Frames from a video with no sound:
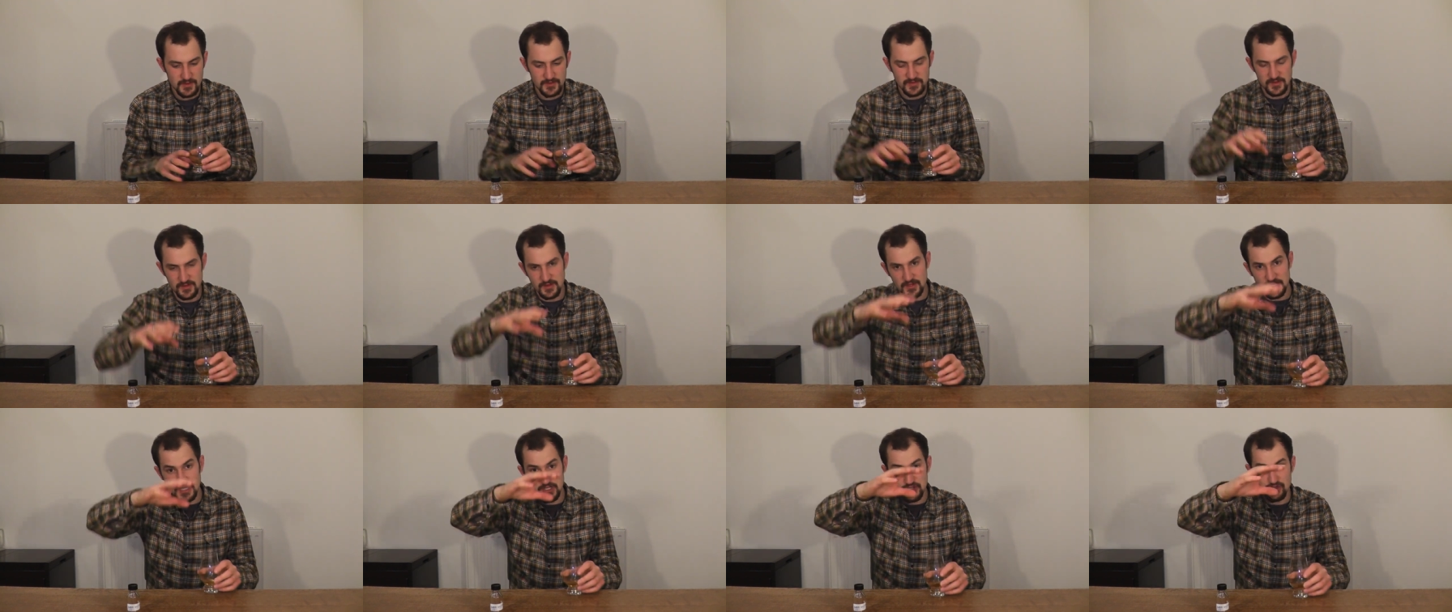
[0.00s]
It
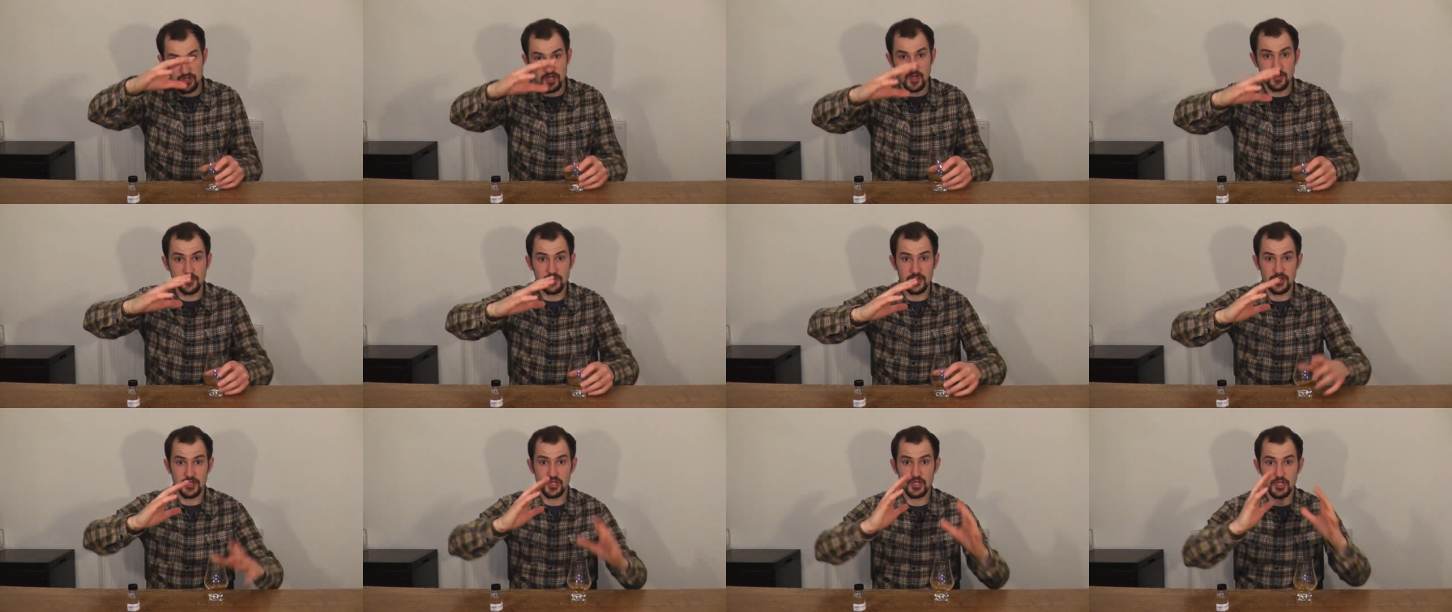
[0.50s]
literally
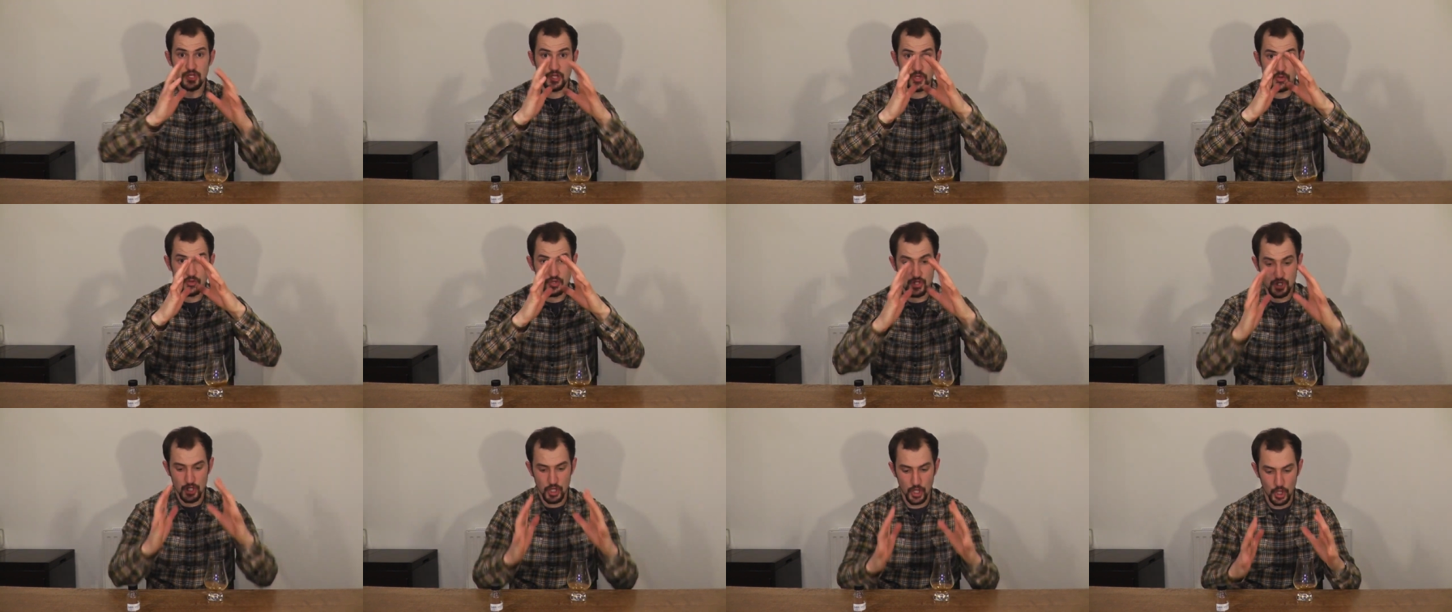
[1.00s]
comes in a
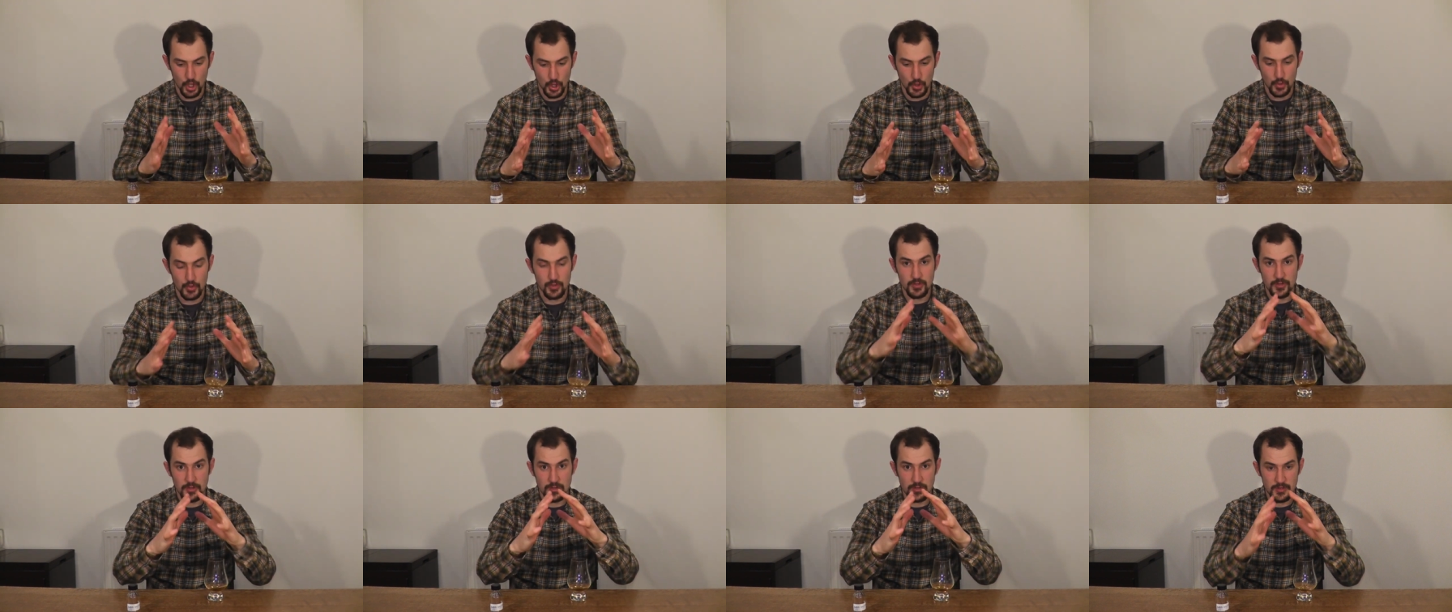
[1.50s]
huge
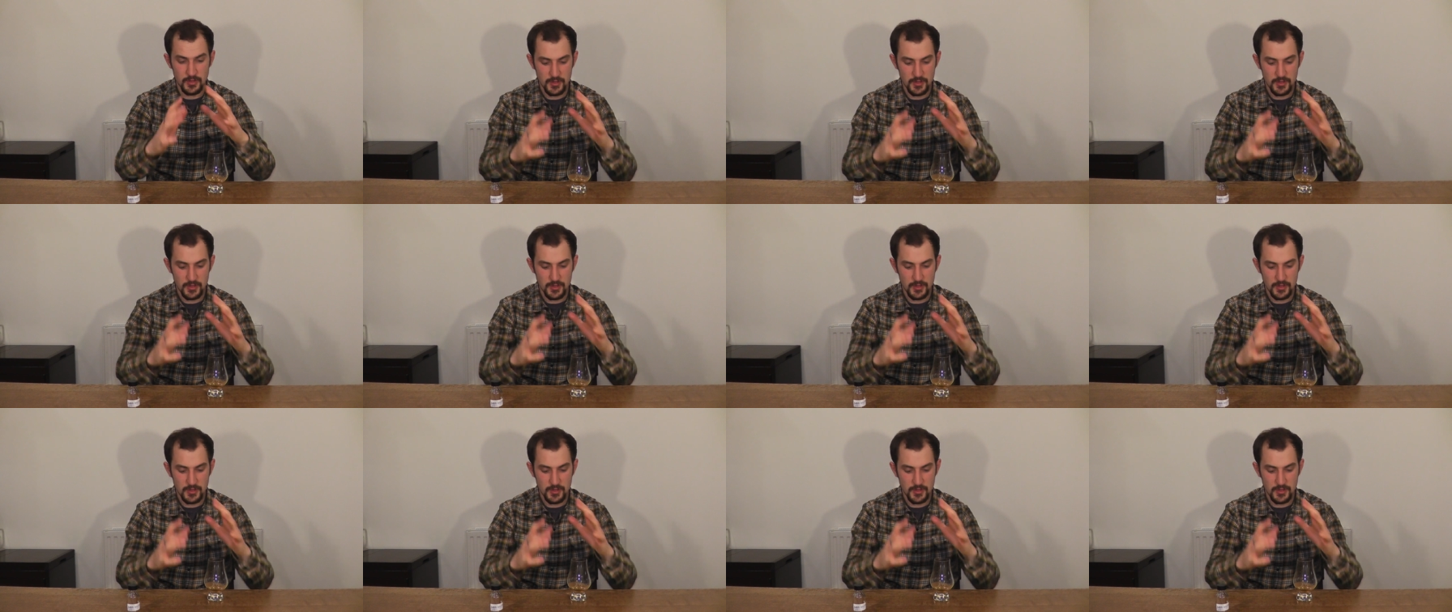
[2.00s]
cone.